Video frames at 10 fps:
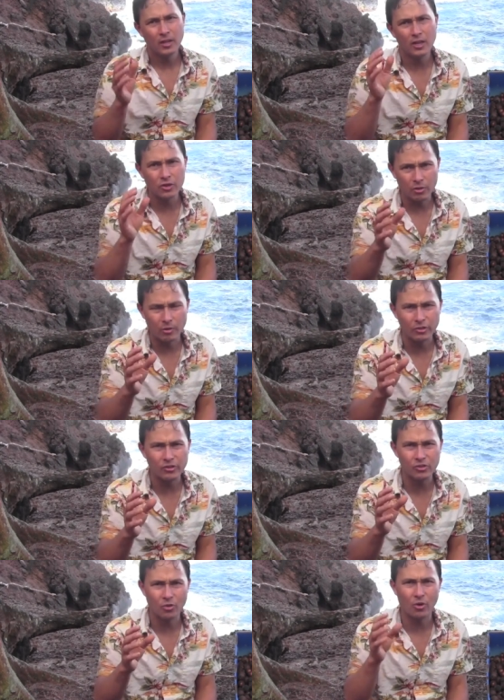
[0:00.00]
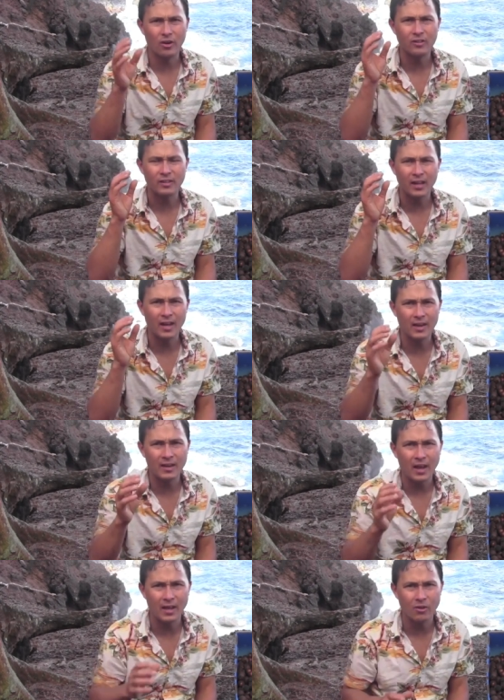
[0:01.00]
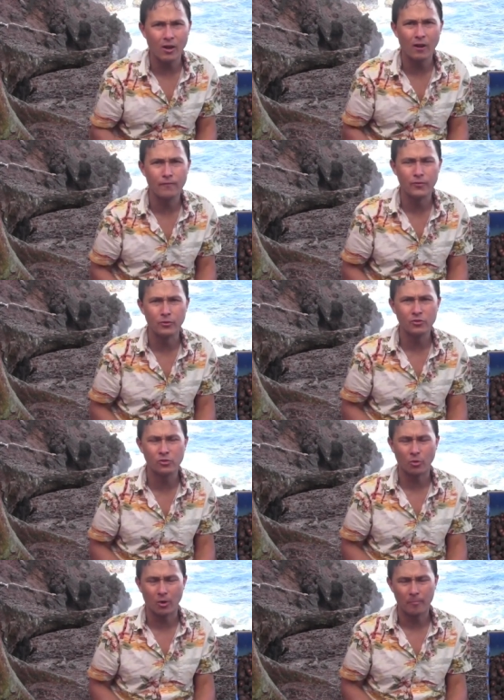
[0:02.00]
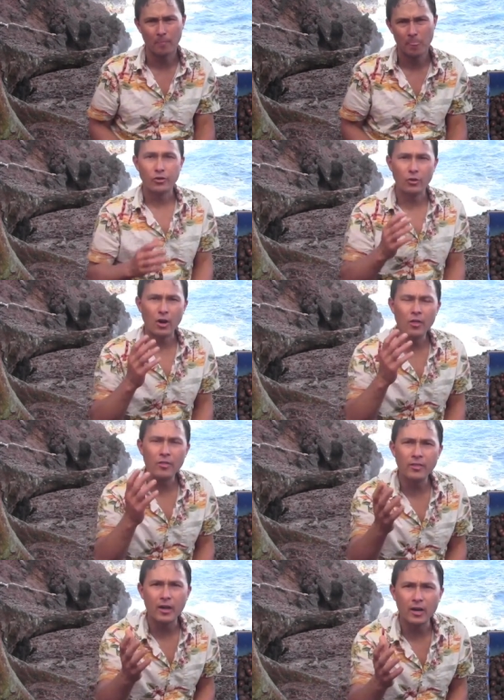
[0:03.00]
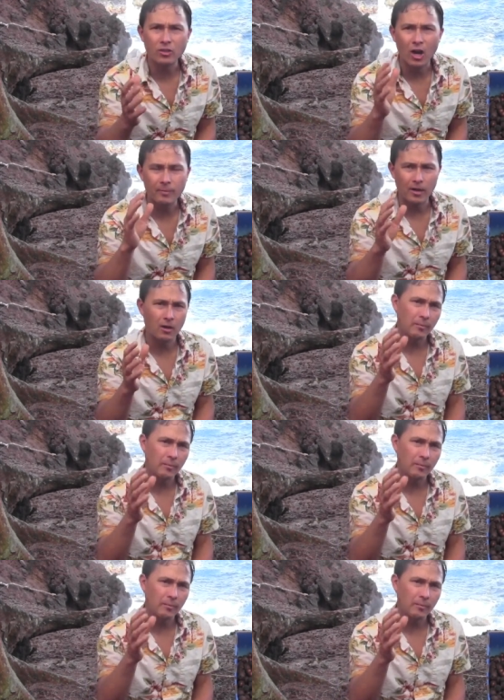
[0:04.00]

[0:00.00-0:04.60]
in your grocery stores and at your health food store. So another thing that I talked about a